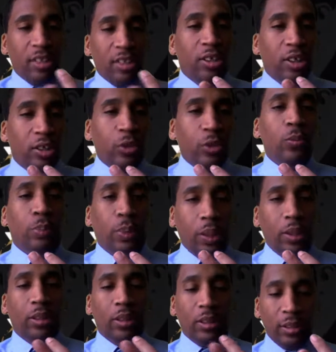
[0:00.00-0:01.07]
the
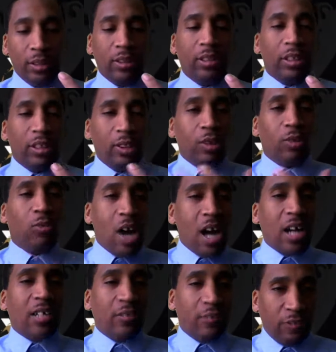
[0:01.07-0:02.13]
DuPonts, the
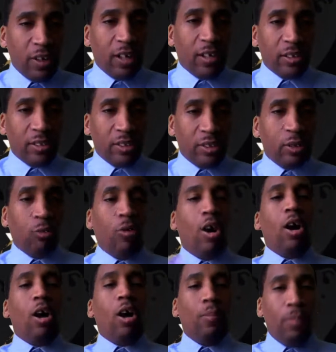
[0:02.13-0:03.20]
Rockefellers, the
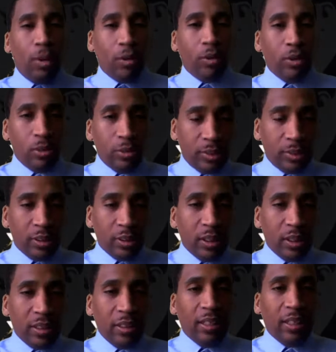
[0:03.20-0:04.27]
Warburgs,
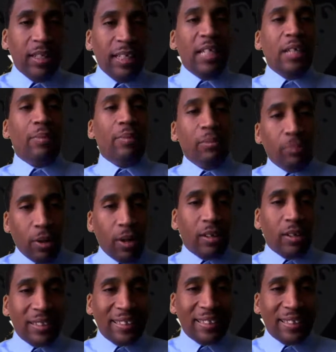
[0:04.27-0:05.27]
the Lehman Brothers.